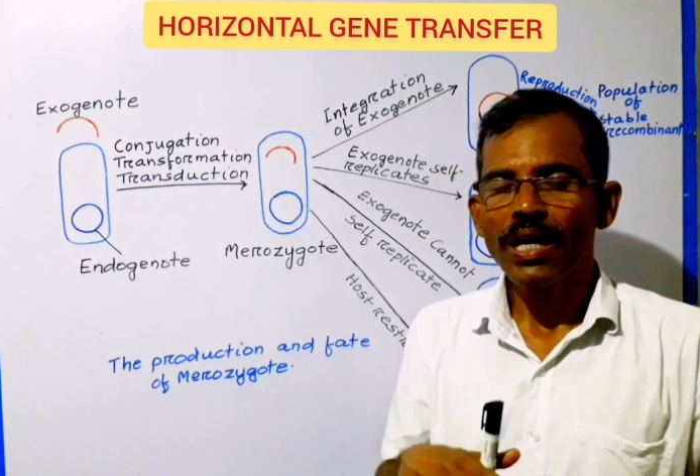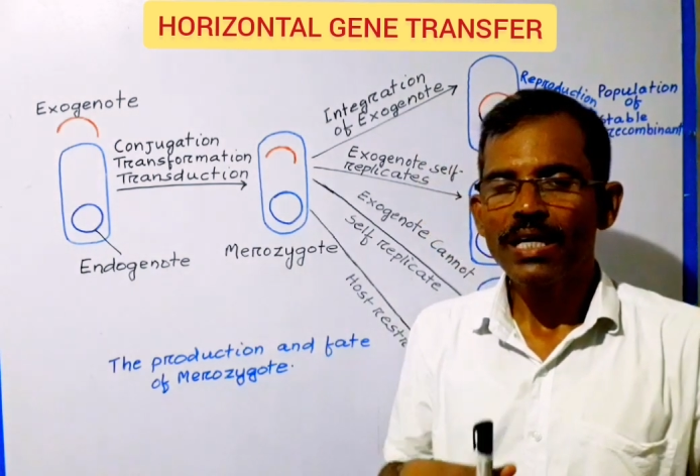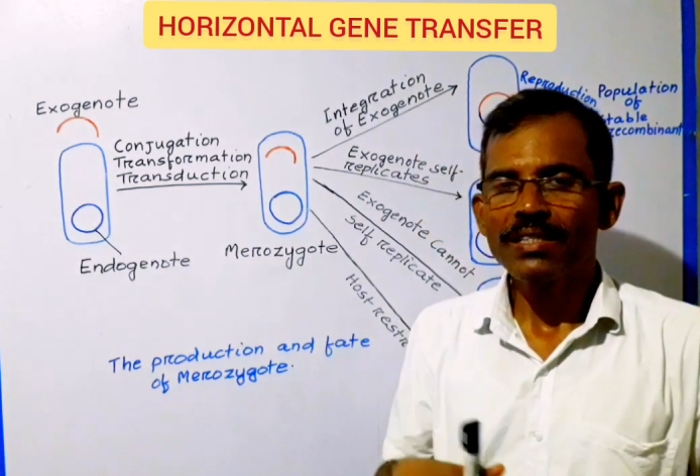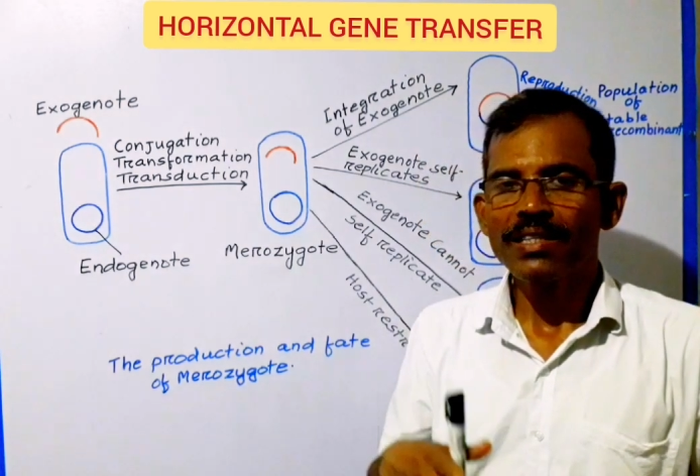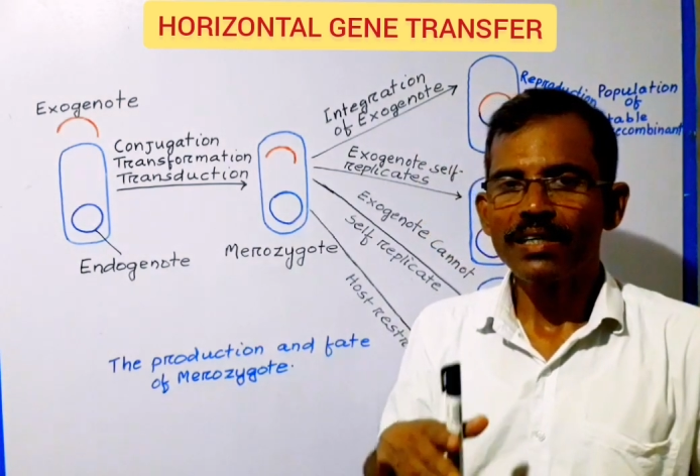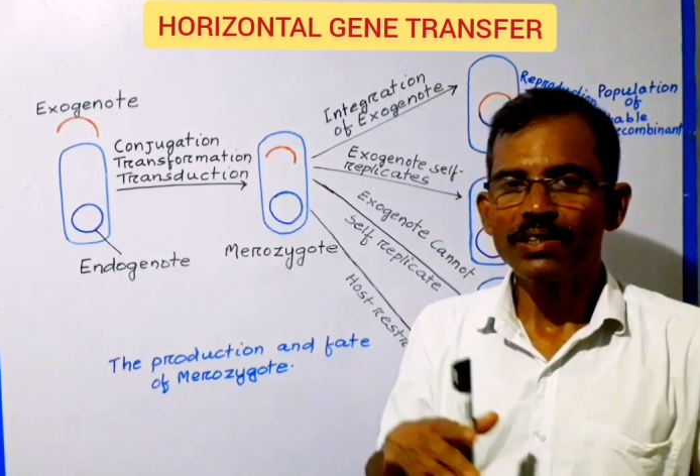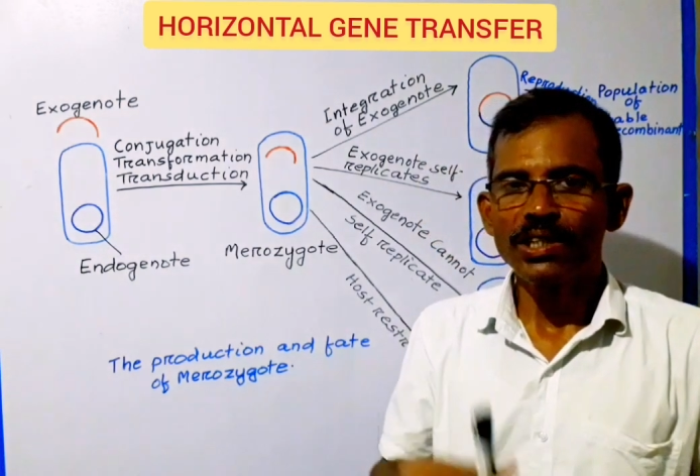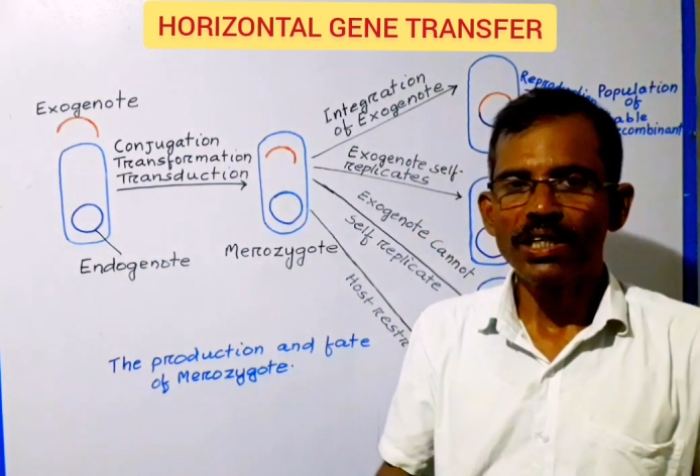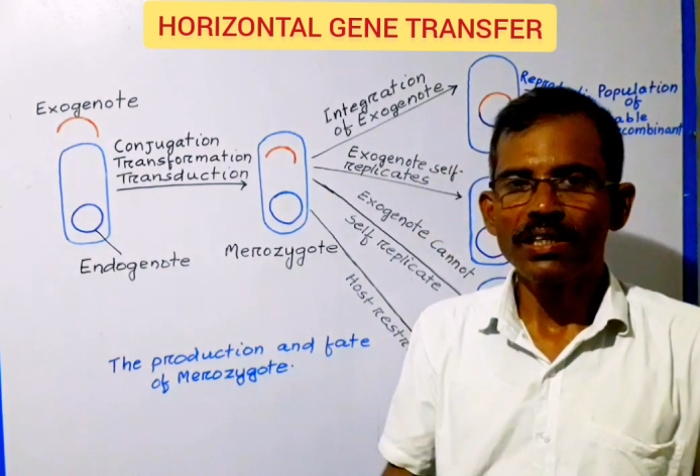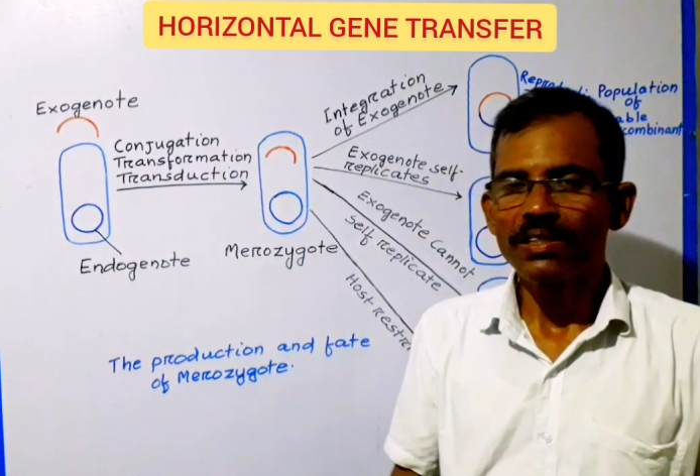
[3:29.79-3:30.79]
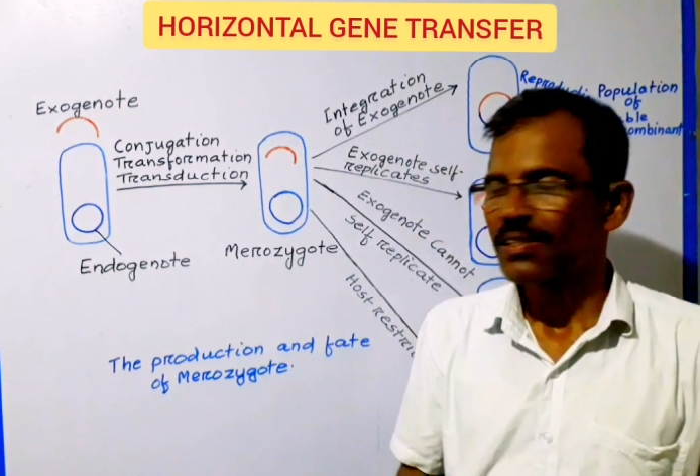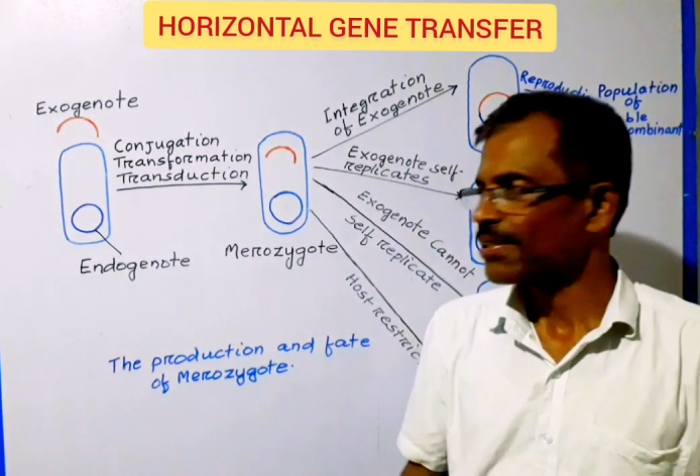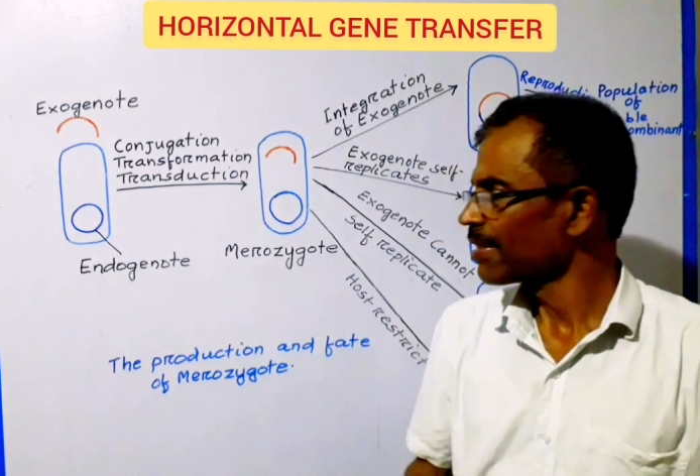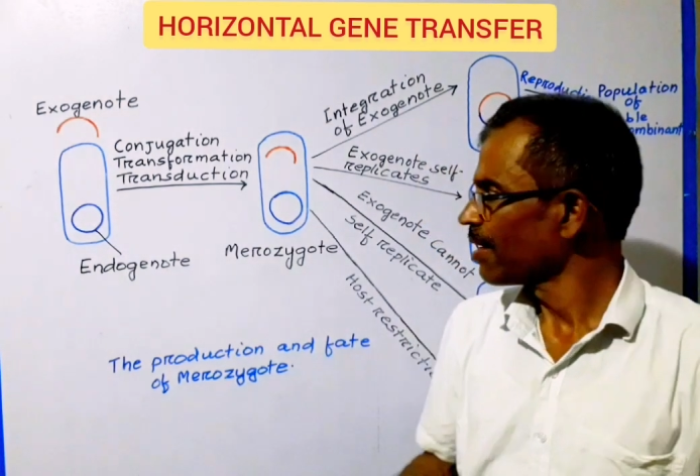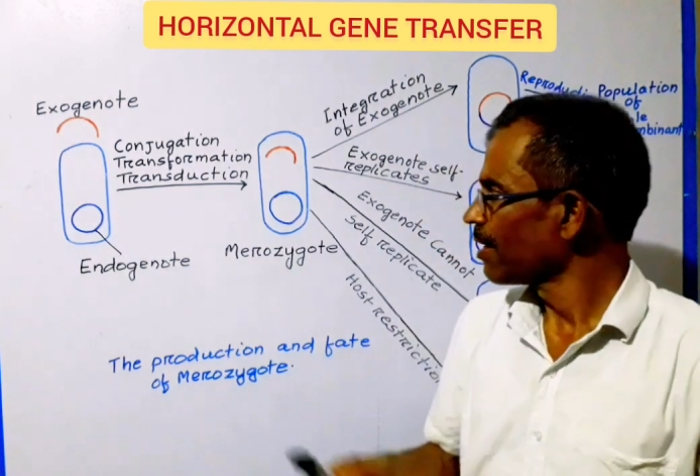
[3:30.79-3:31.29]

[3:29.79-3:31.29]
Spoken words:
has the genes